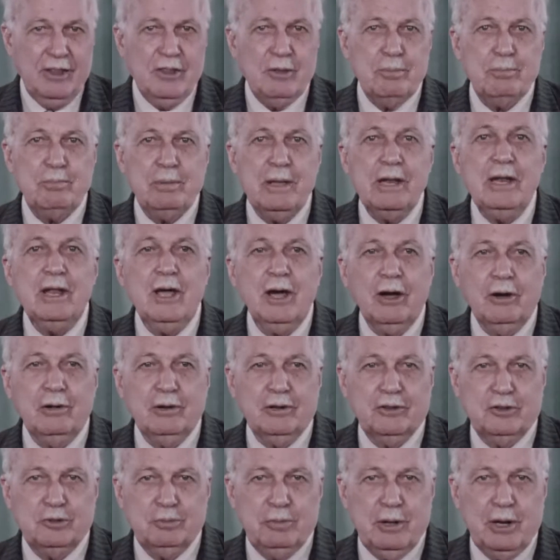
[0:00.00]
the
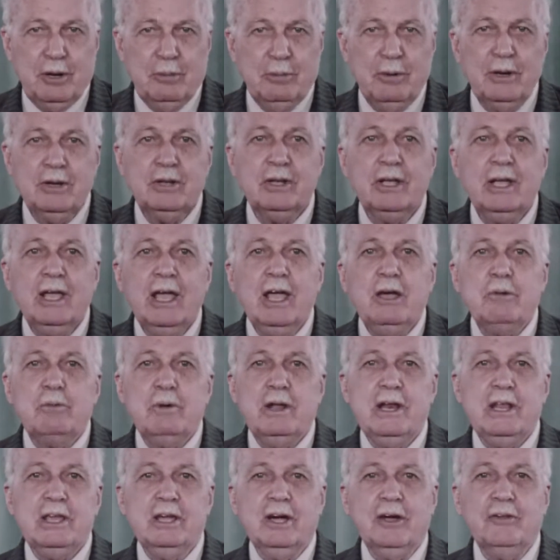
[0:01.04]
pinhole experiment,
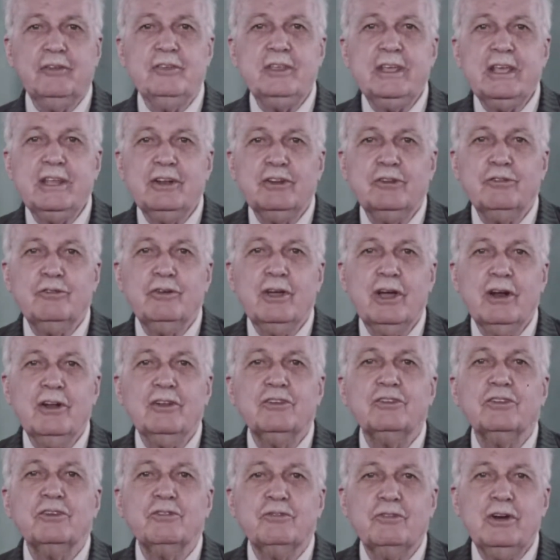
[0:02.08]
when he got the
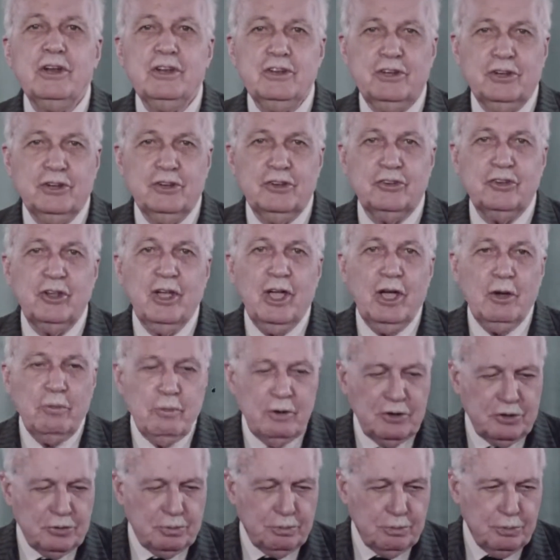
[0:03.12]
interference fringes
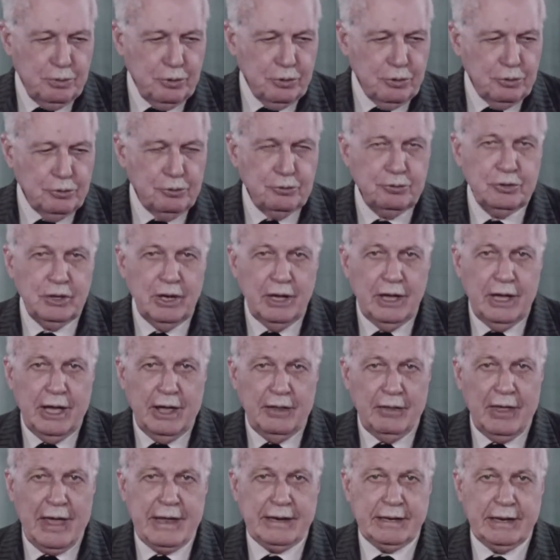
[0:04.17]
which proved
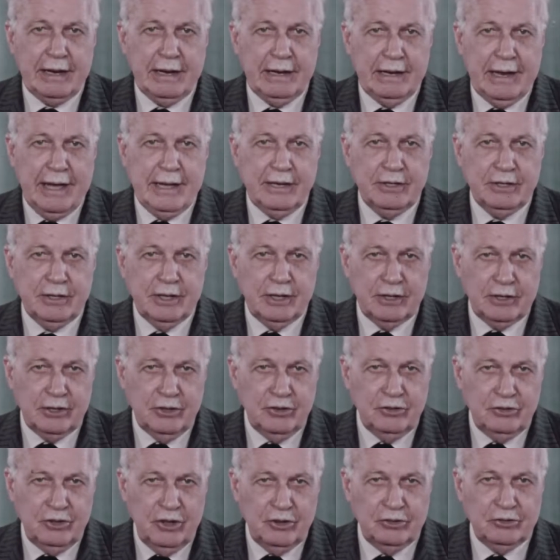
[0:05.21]
that light
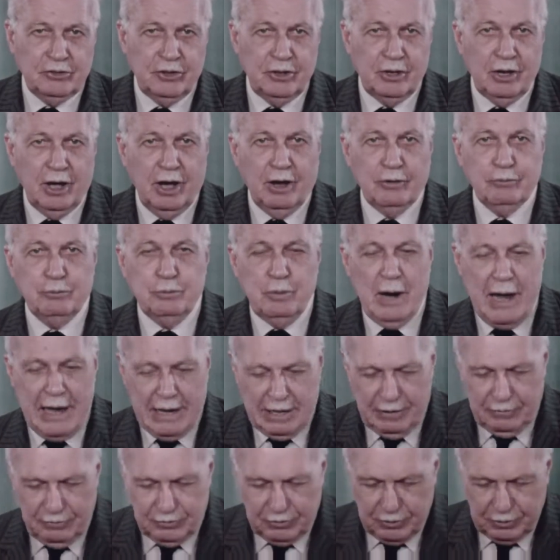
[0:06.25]
consisted of
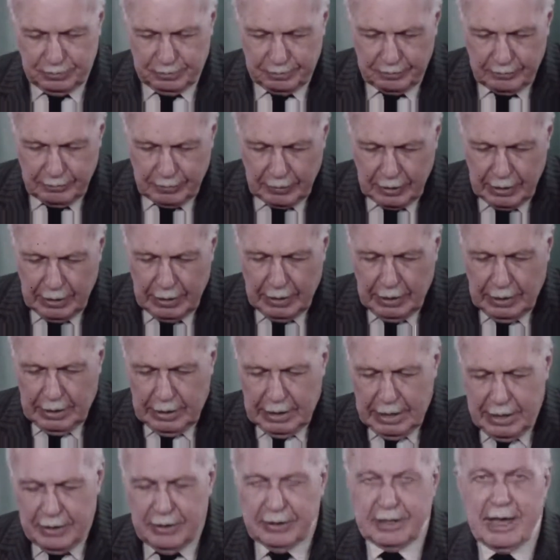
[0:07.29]
waves.
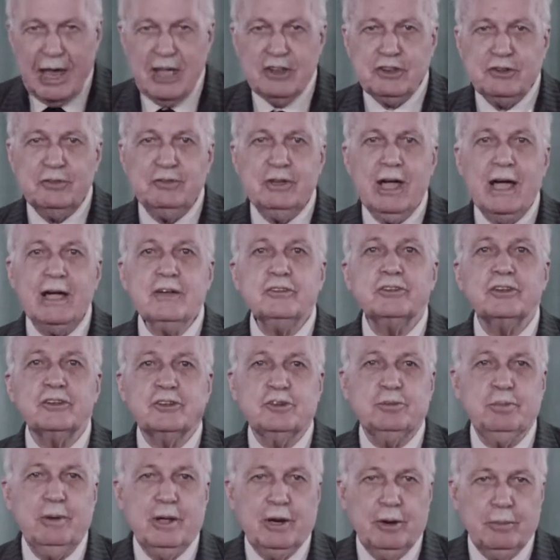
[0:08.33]
In the case of Young's
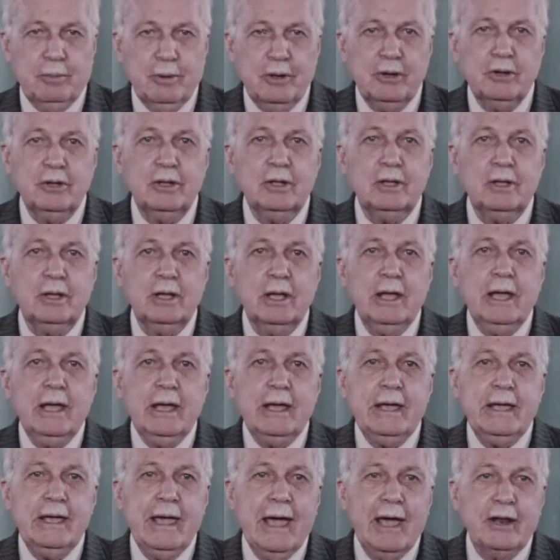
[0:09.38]
experiment,
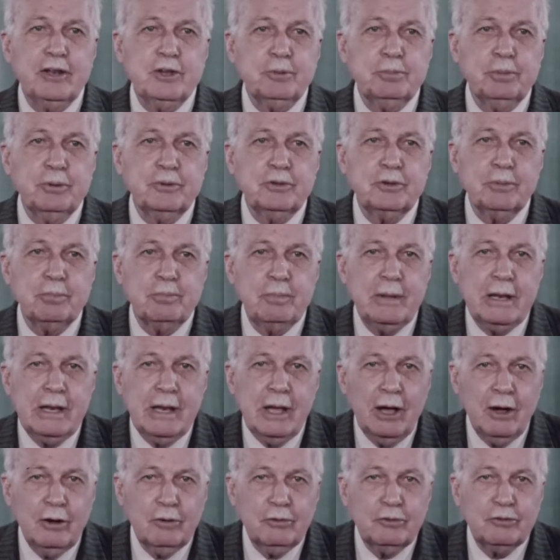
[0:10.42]
he had to put the
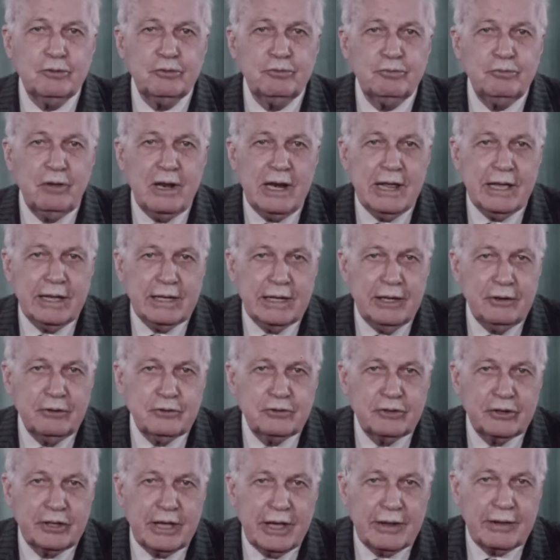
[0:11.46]
pinholes very
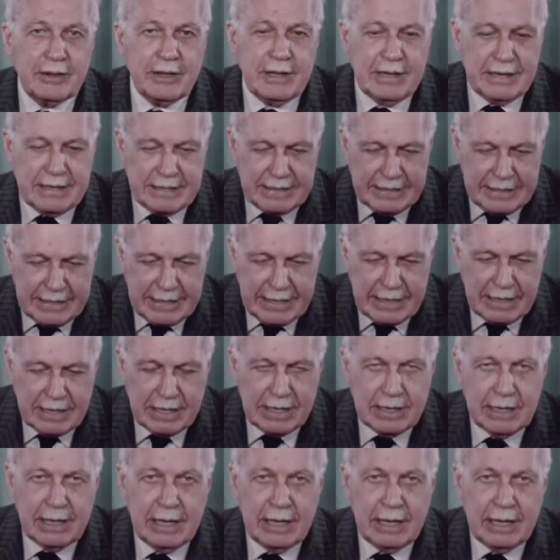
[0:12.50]
close together indeed.